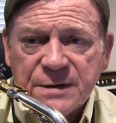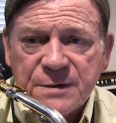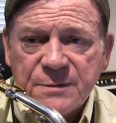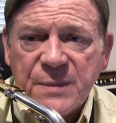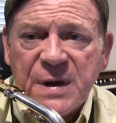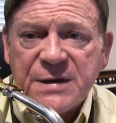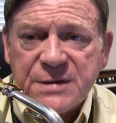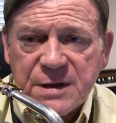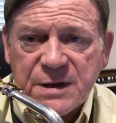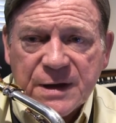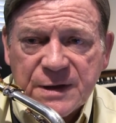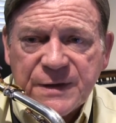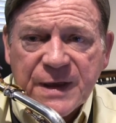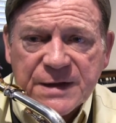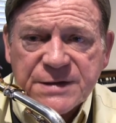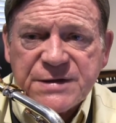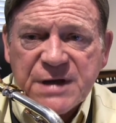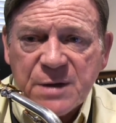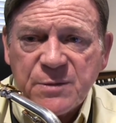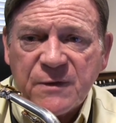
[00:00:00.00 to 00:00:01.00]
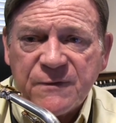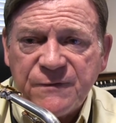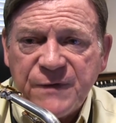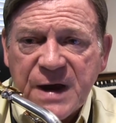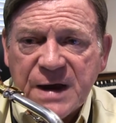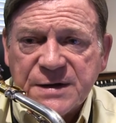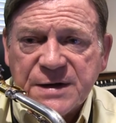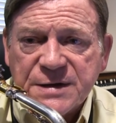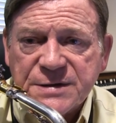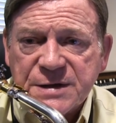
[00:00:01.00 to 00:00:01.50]
that same
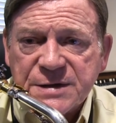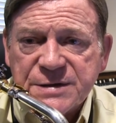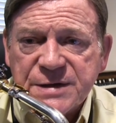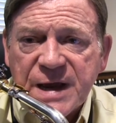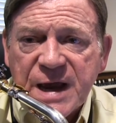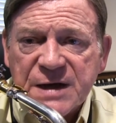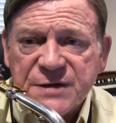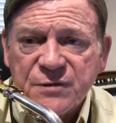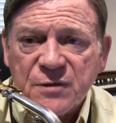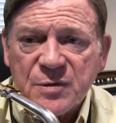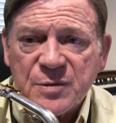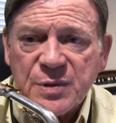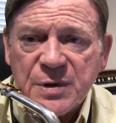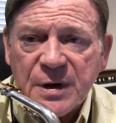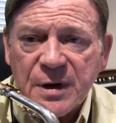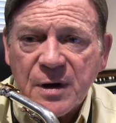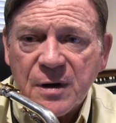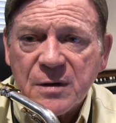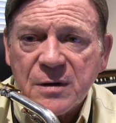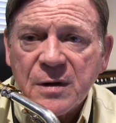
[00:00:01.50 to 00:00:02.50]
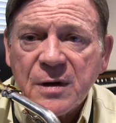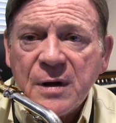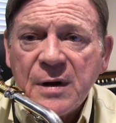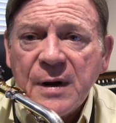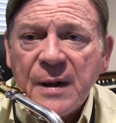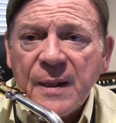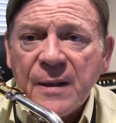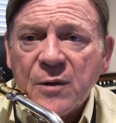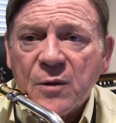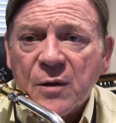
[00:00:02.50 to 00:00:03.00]
effect as a saxophone player
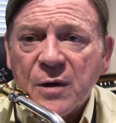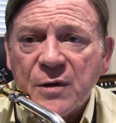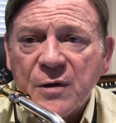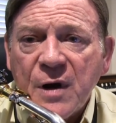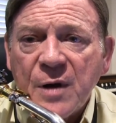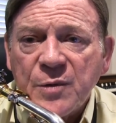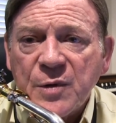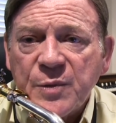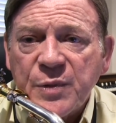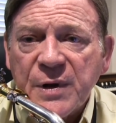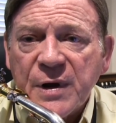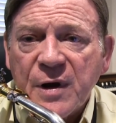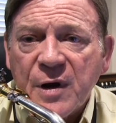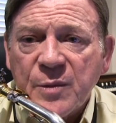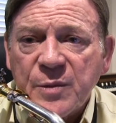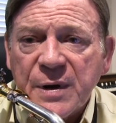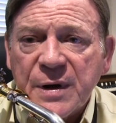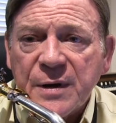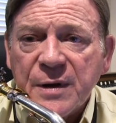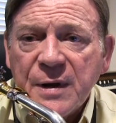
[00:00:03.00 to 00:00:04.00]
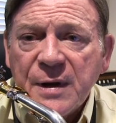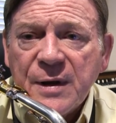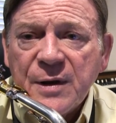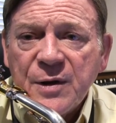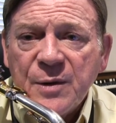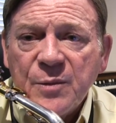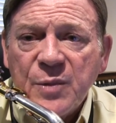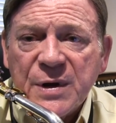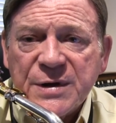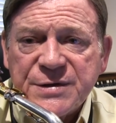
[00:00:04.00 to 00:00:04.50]
or a trumpet player, but
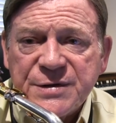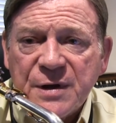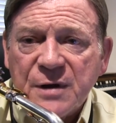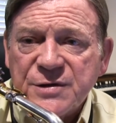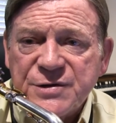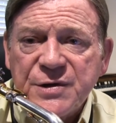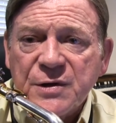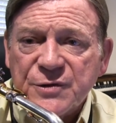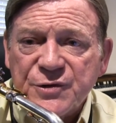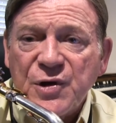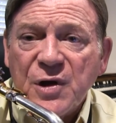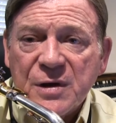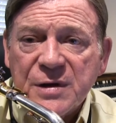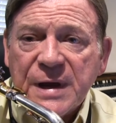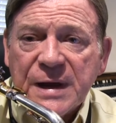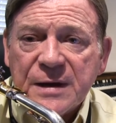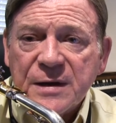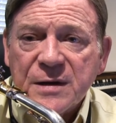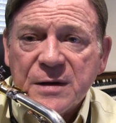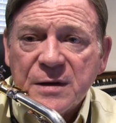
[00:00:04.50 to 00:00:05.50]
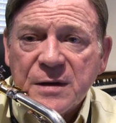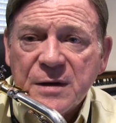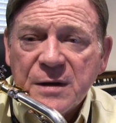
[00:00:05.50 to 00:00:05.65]
they're still tonguing.